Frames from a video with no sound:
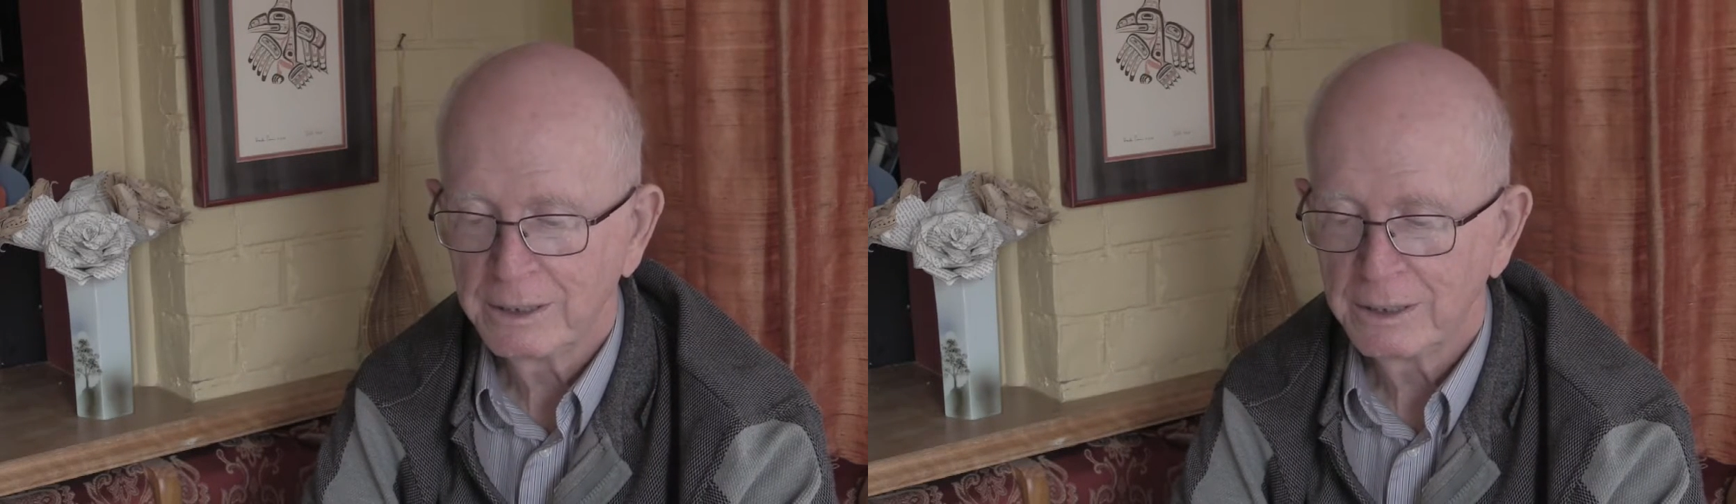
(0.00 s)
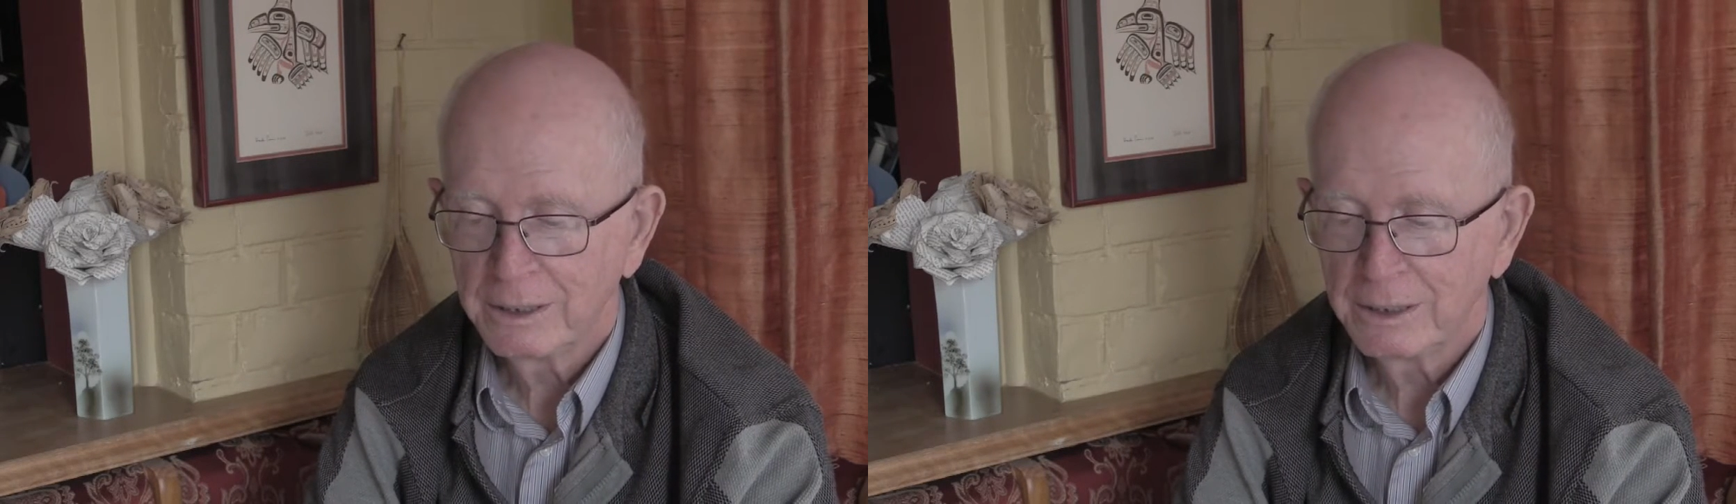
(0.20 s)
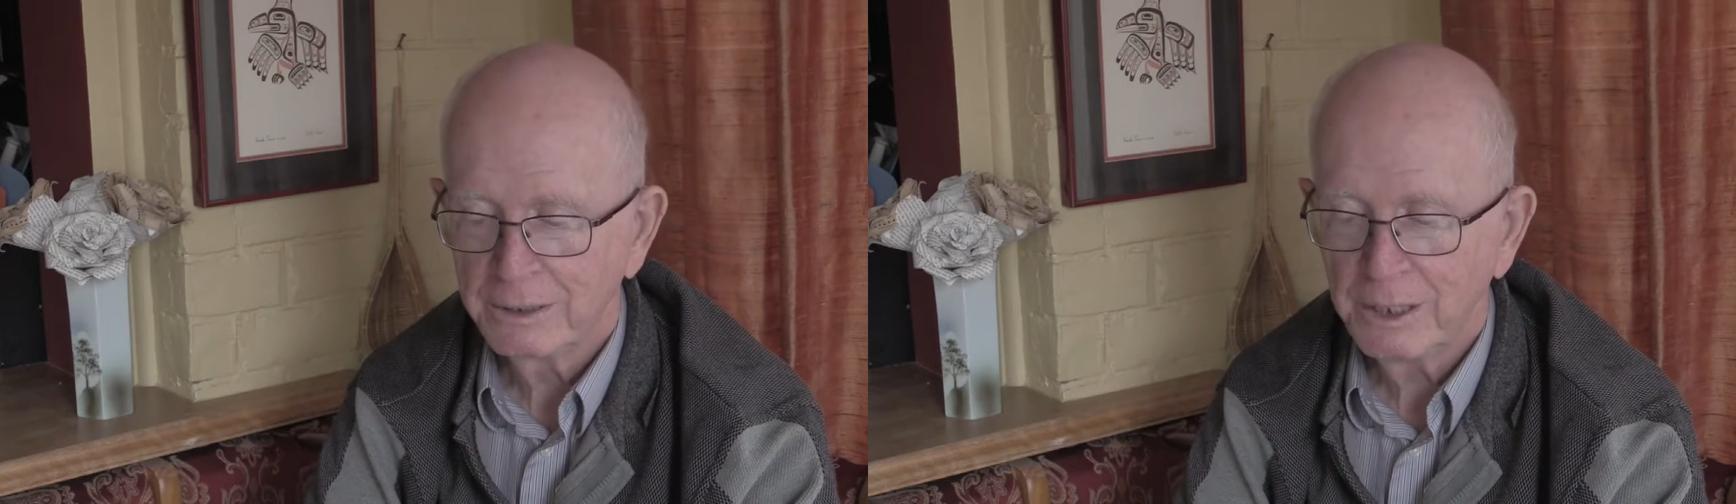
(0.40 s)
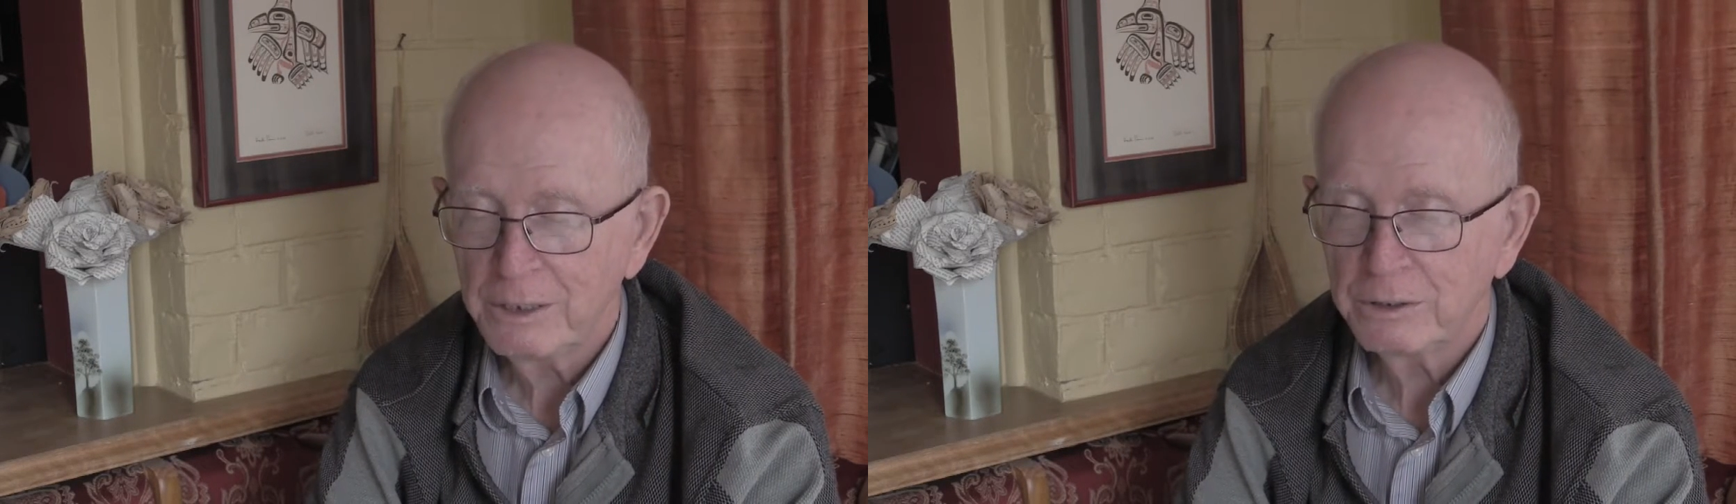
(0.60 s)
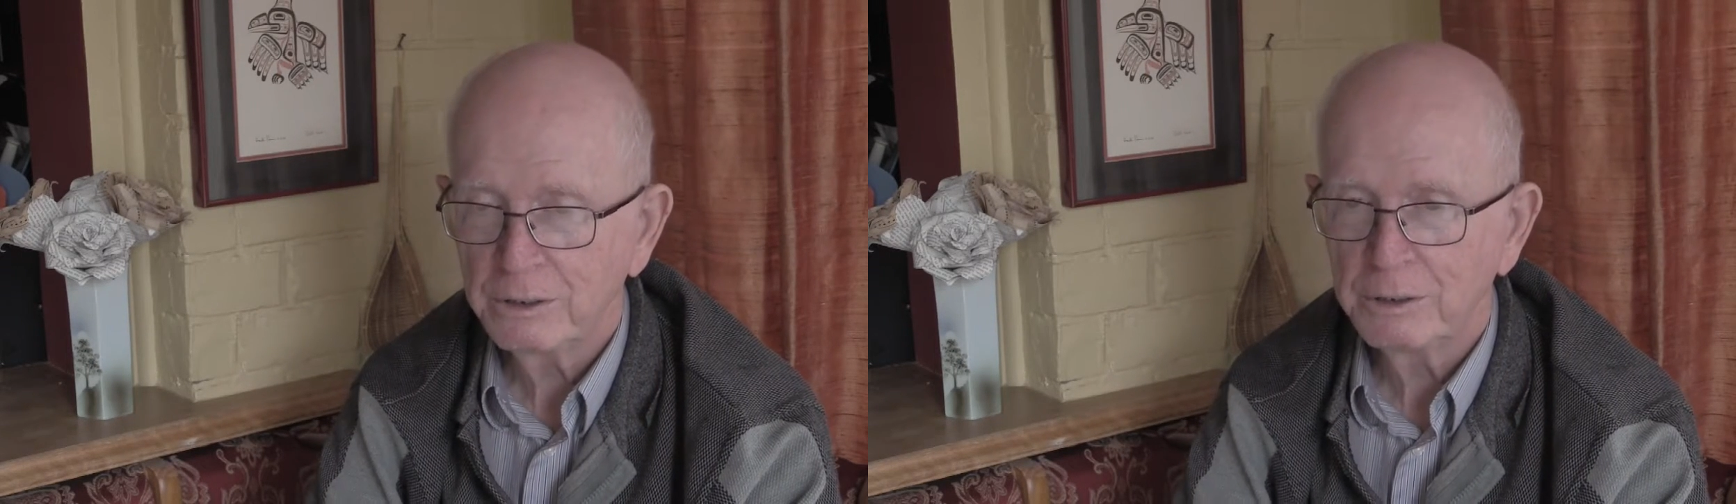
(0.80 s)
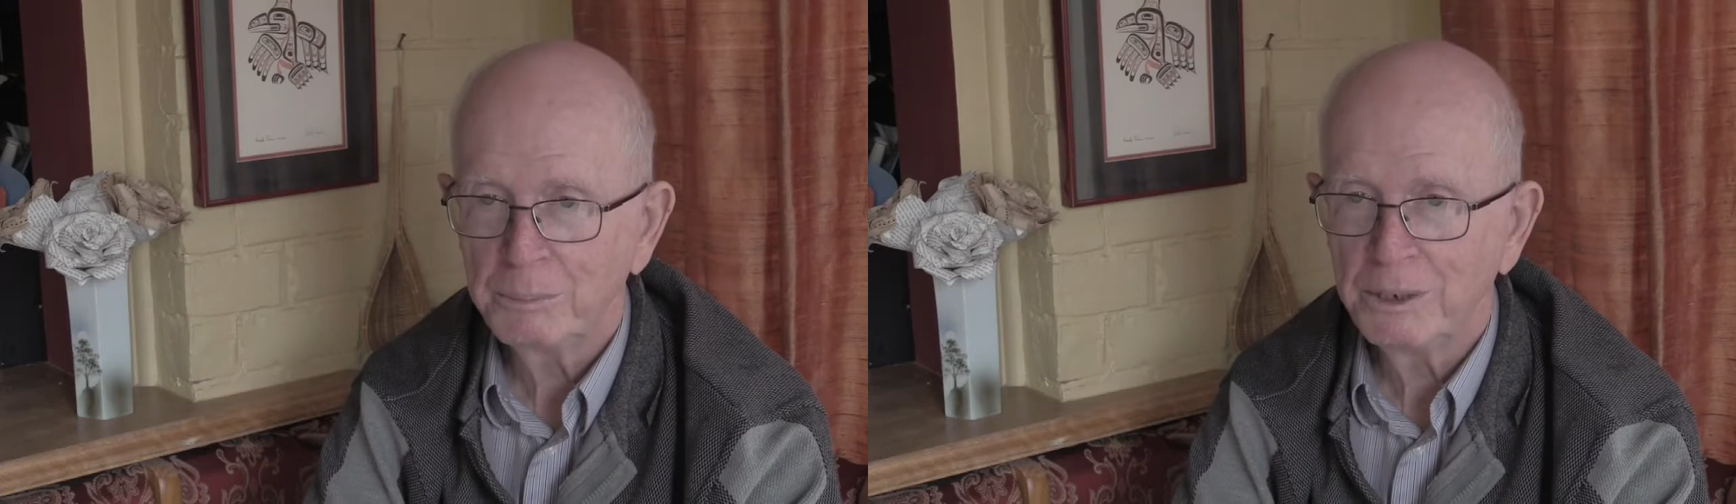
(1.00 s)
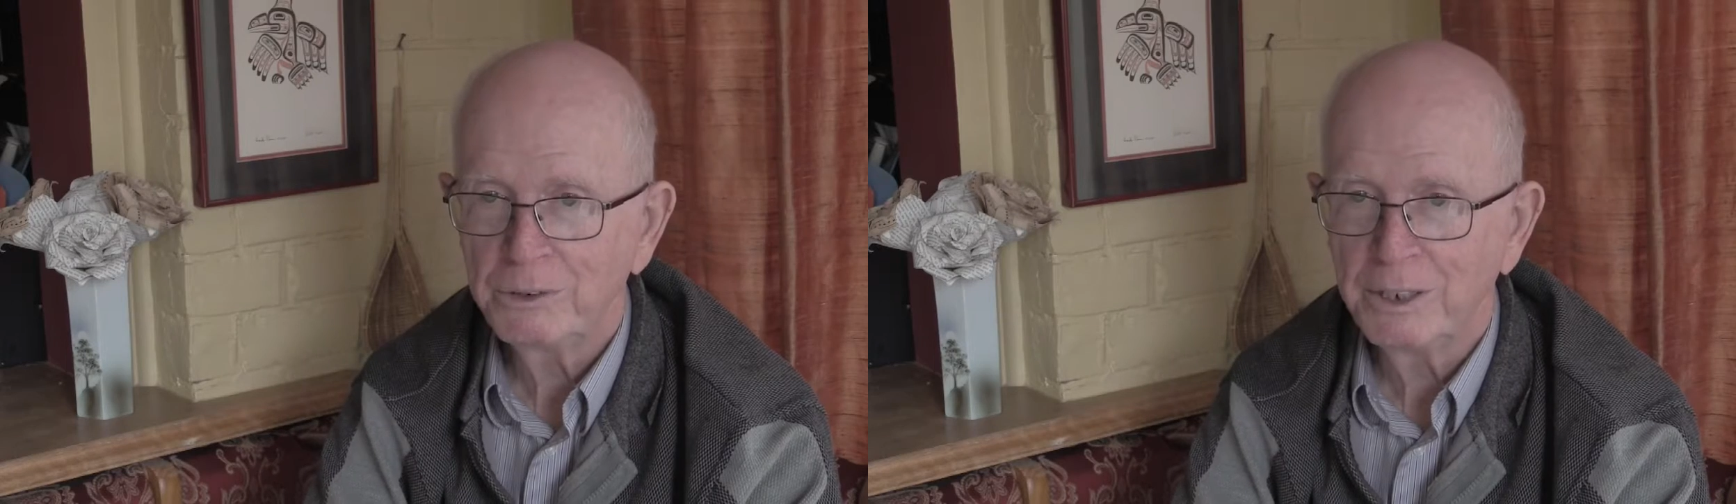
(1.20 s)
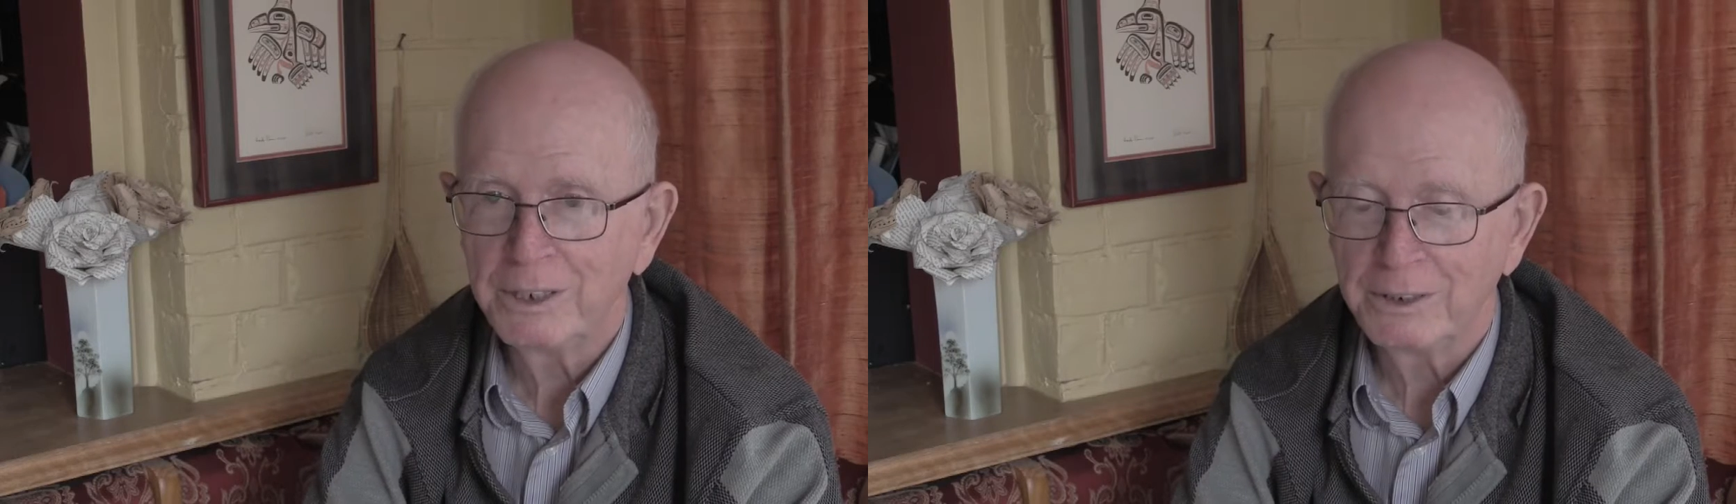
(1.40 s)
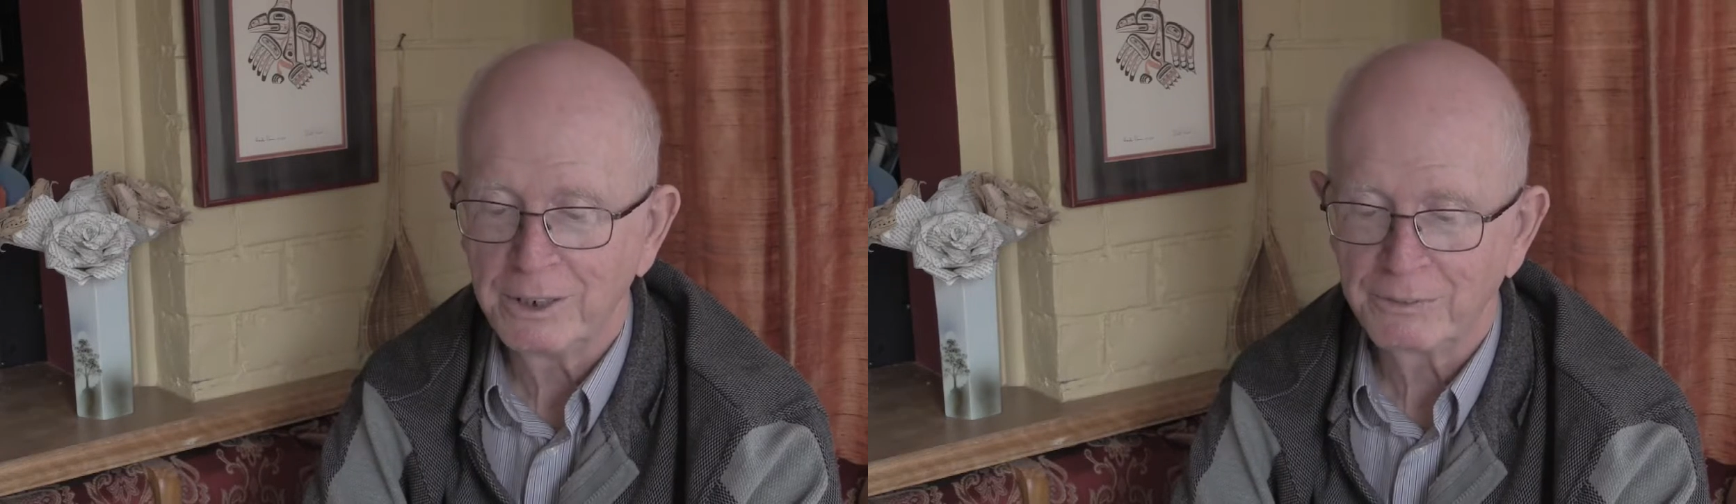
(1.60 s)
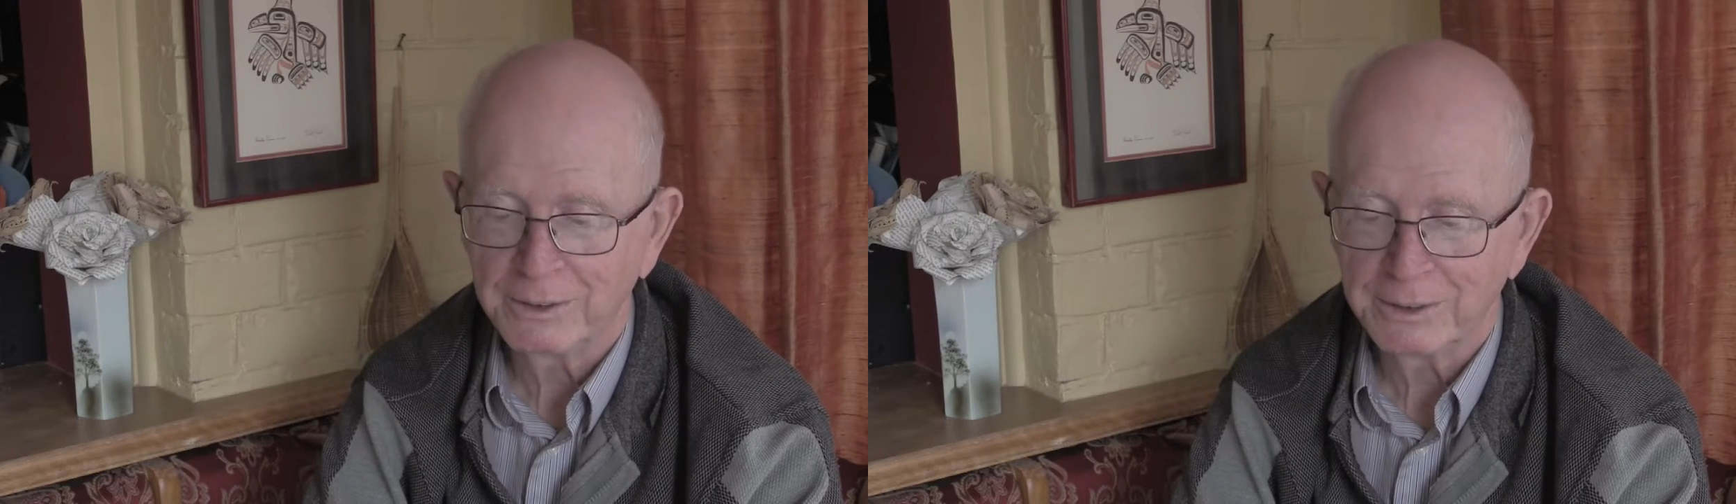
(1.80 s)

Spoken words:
they shouldn't be treated differently.